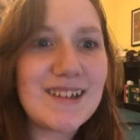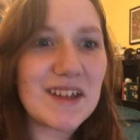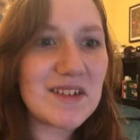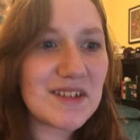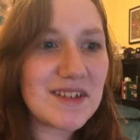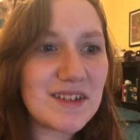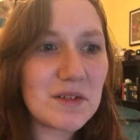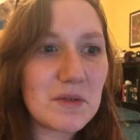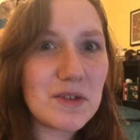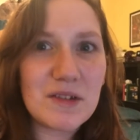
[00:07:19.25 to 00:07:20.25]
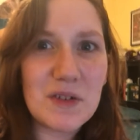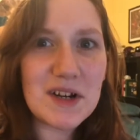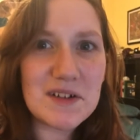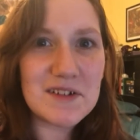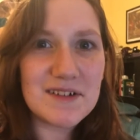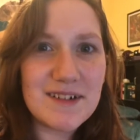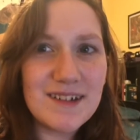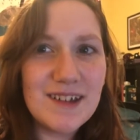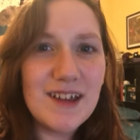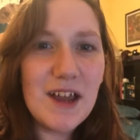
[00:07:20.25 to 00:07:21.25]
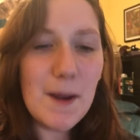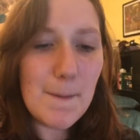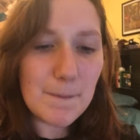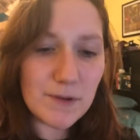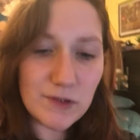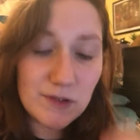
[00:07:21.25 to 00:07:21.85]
and just so surreal. But